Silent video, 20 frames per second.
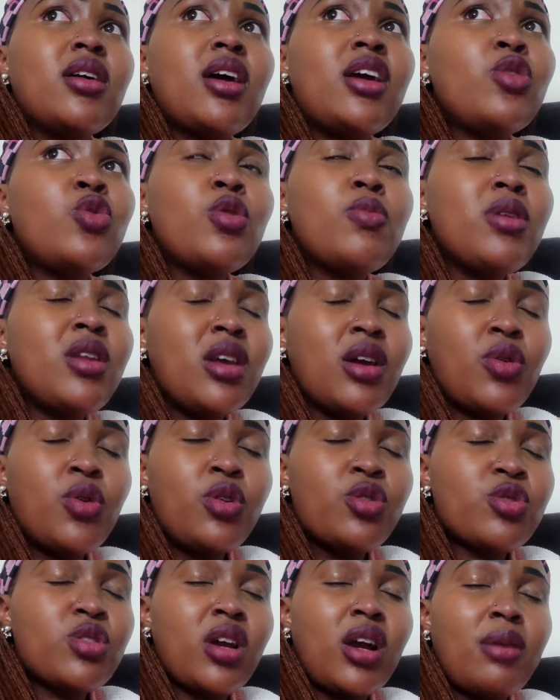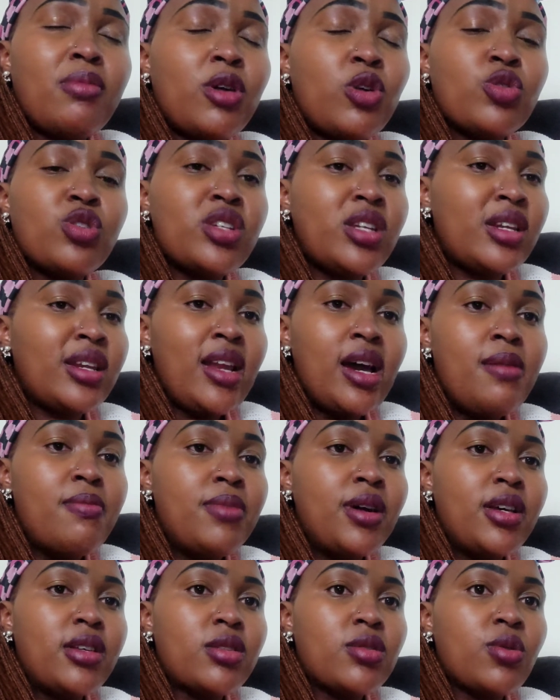And women are going to come out in
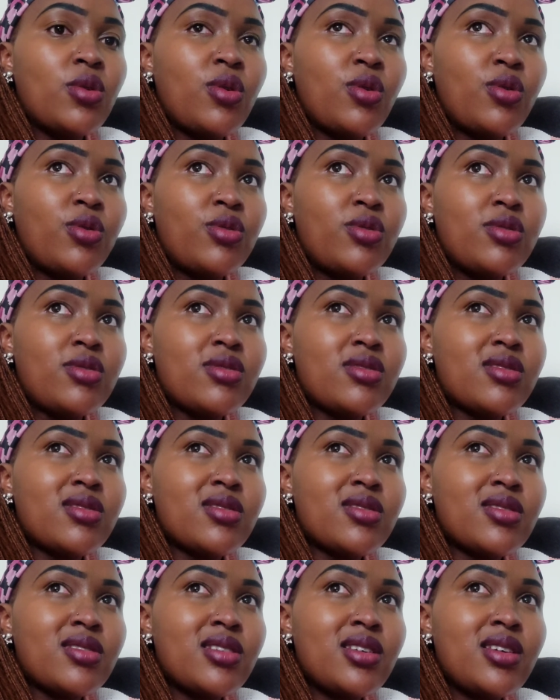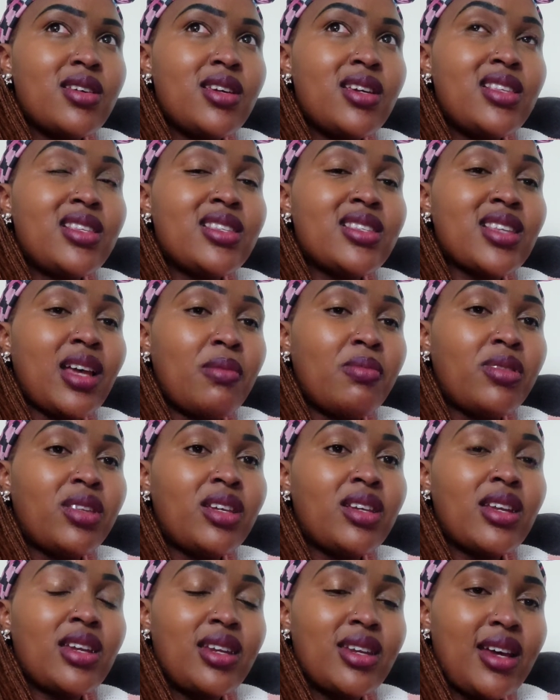numbers, because it's
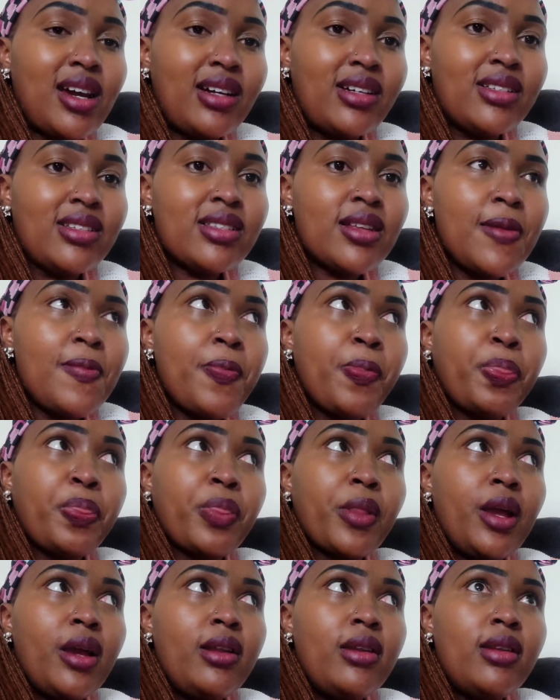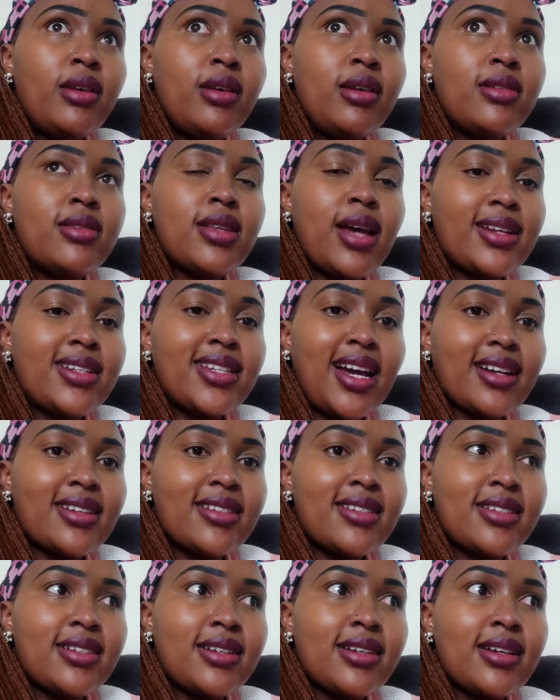something he does. And it's a
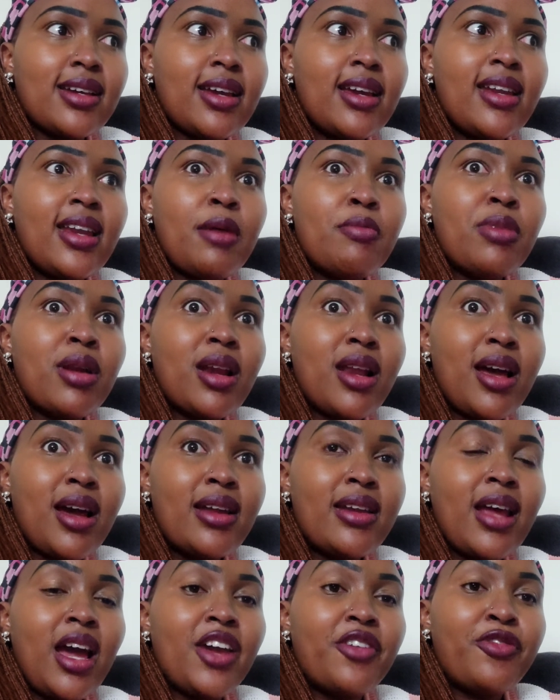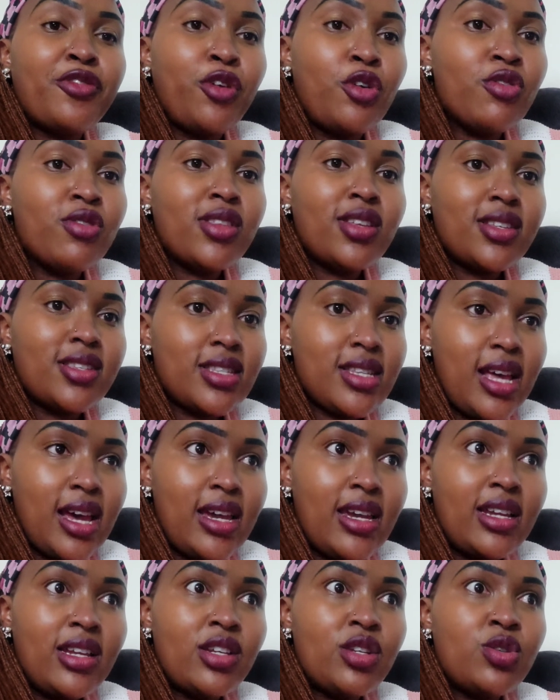tactic. And I'm glad I found the
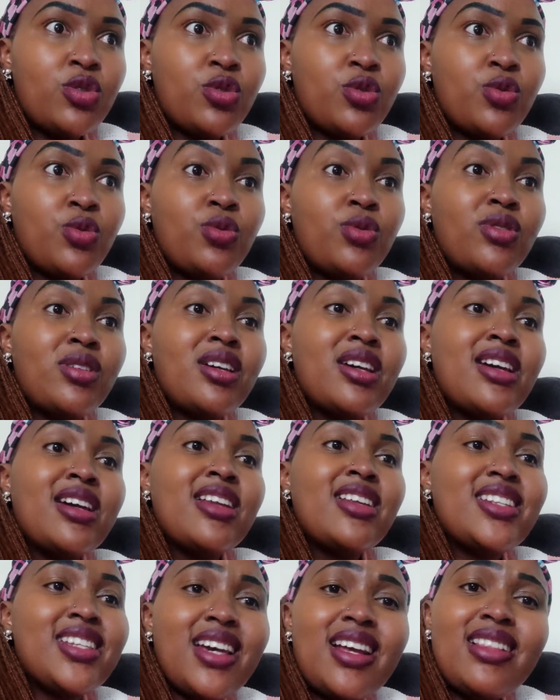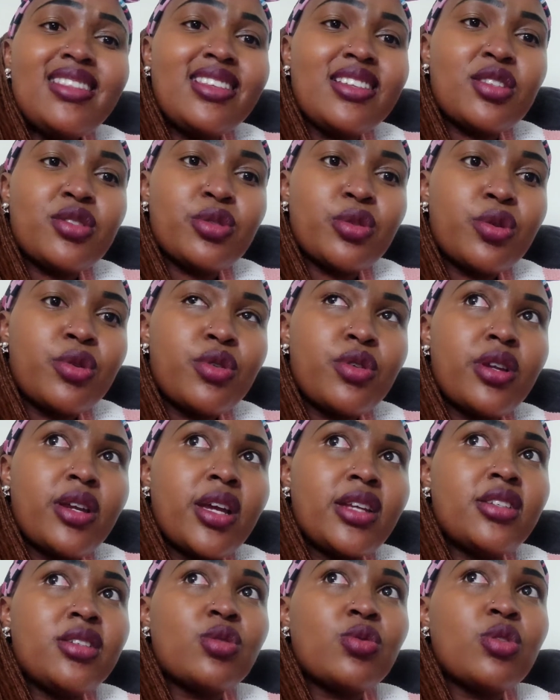sign to tell the
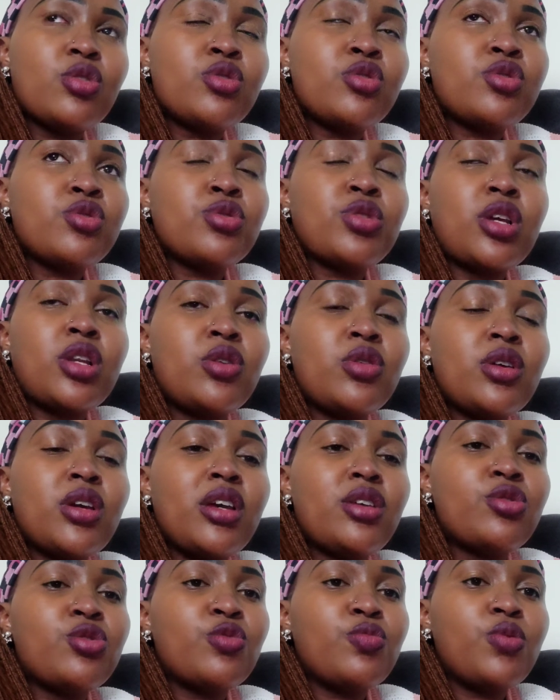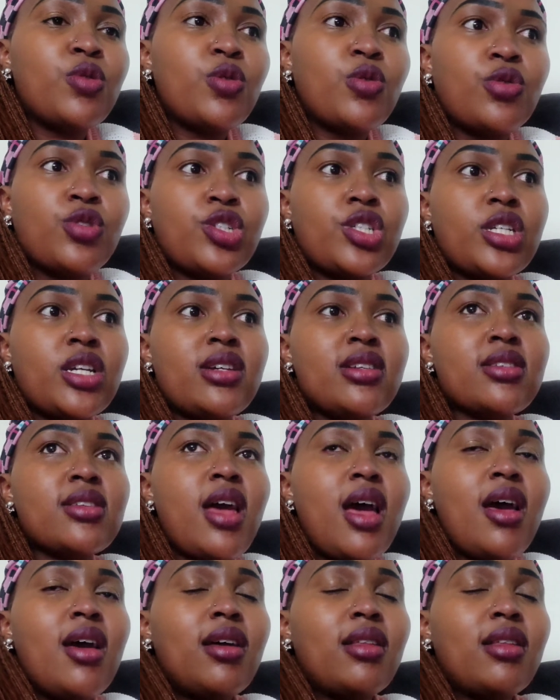story. I just want to tell you guys to be cautious.